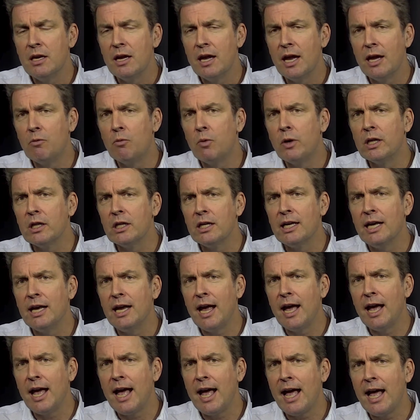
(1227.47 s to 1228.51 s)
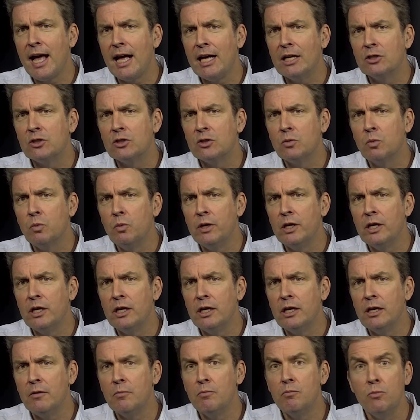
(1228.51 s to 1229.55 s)
And really, as
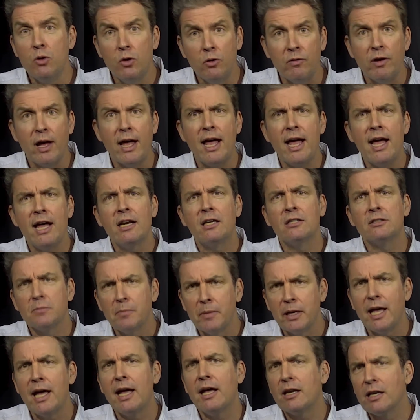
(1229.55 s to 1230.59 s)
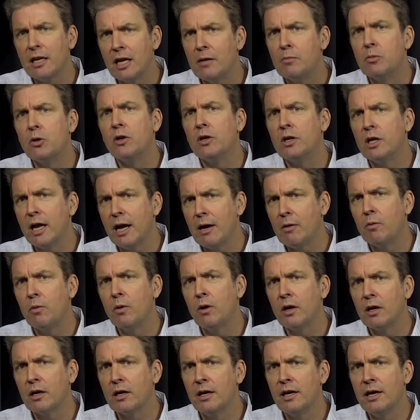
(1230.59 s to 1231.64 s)
we move ahead as Manhattan Neighborhood
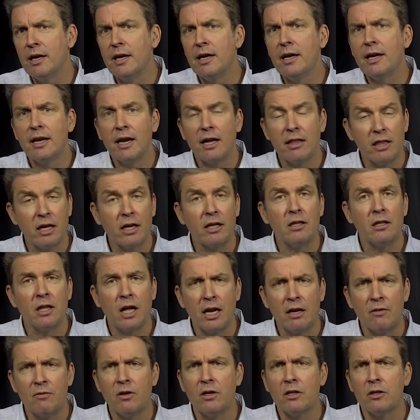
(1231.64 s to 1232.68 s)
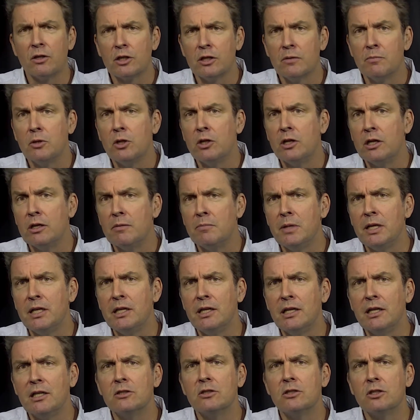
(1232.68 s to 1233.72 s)
Network, and I think a lot of other community
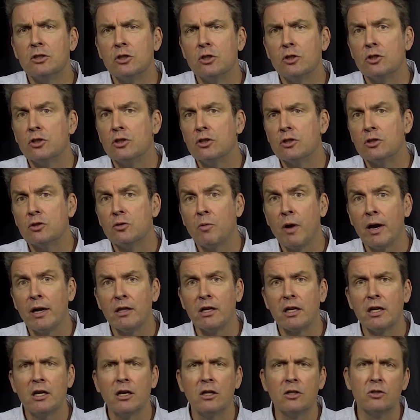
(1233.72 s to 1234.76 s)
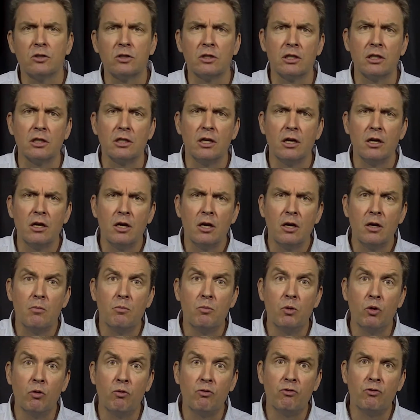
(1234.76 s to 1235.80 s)
media institutions around the country
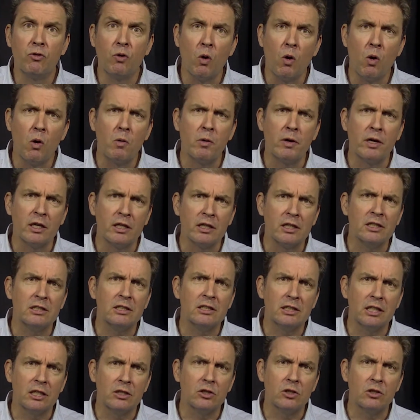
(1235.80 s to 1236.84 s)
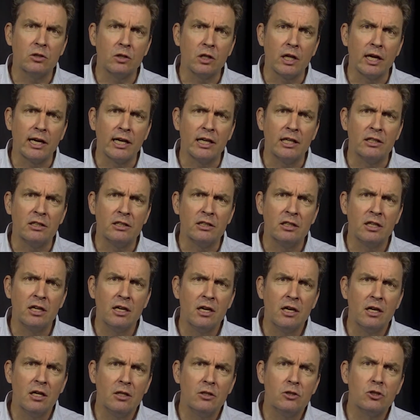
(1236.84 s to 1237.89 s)
move forward in this digital age,
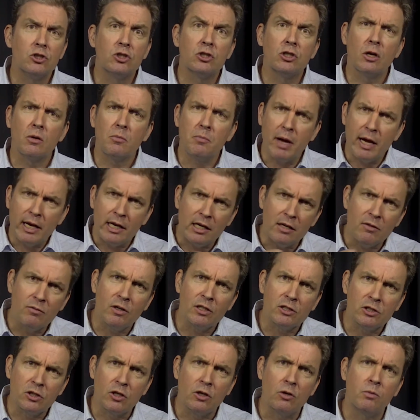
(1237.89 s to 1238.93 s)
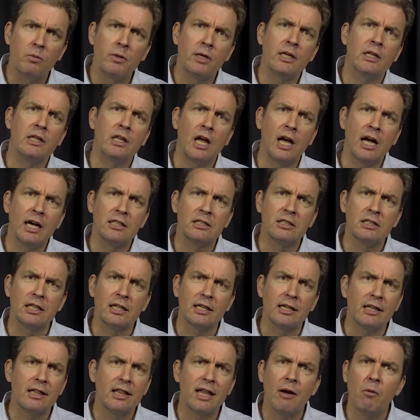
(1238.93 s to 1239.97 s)
so many of us are
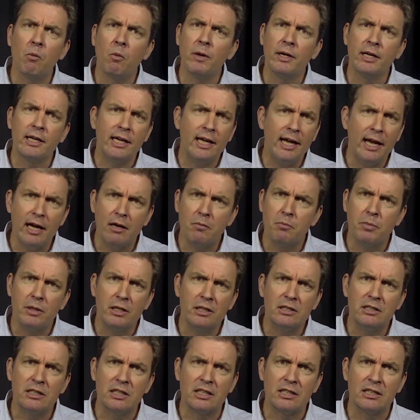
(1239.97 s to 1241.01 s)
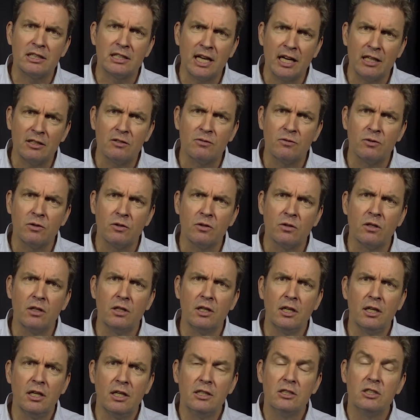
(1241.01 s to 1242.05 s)
realizing that we can't be successful
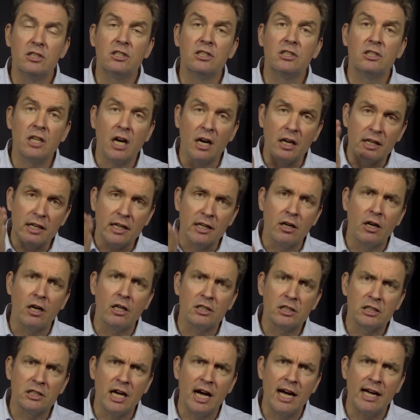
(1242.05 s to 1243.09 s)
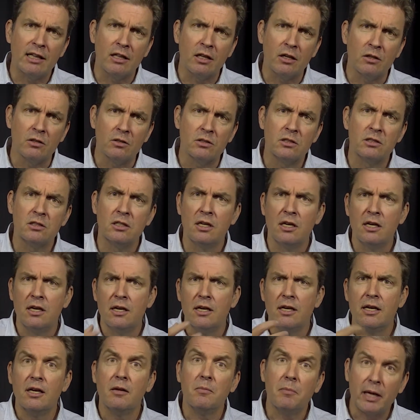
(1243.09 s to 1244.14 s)
stuck in our silos.
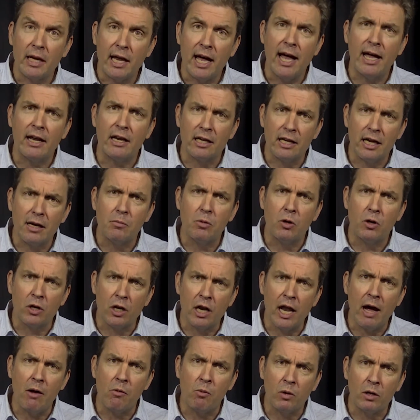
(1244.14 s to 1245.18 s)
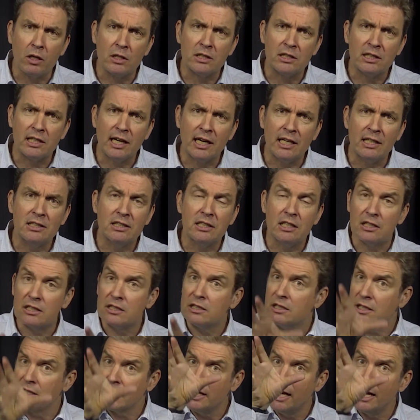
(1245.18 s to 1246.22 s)
In Manhattan Neighborhood Network's case, it's
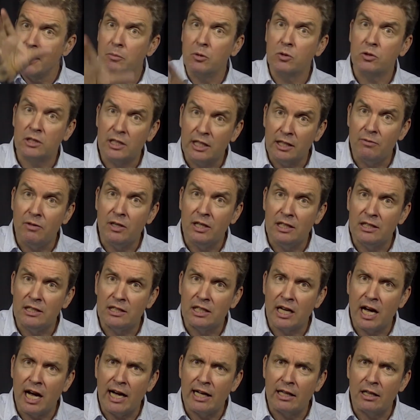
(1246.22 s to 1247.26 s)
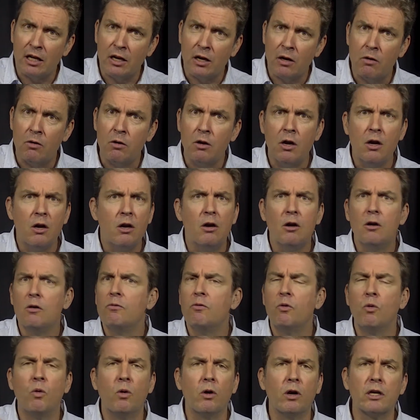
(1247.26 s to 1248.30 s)
the cable TV silo.
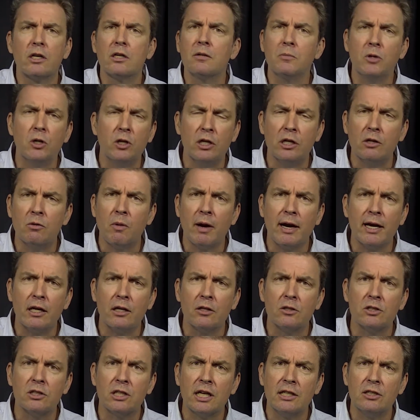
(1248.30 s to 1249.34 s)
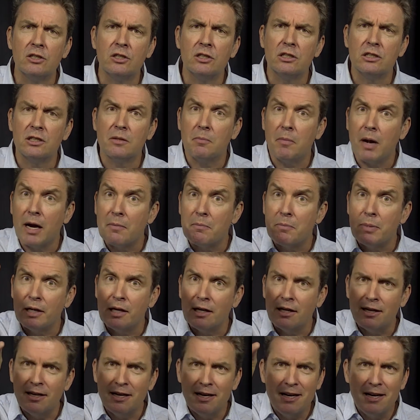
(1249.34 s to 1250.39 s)
For community radio stations, it might
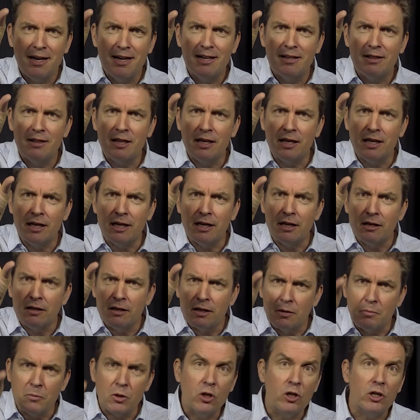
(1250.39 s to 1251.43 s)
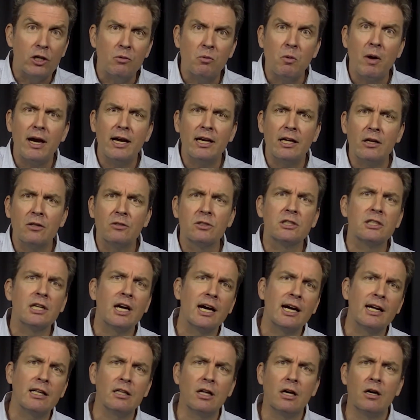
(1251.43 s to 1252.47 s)
be the community radio
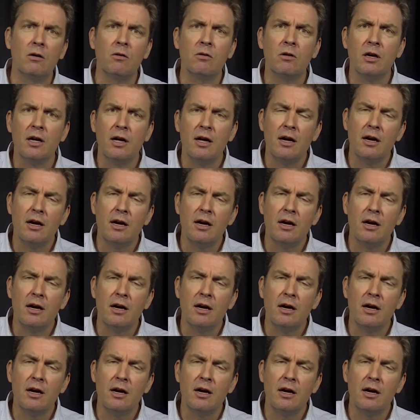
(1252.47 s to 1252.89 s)
silo.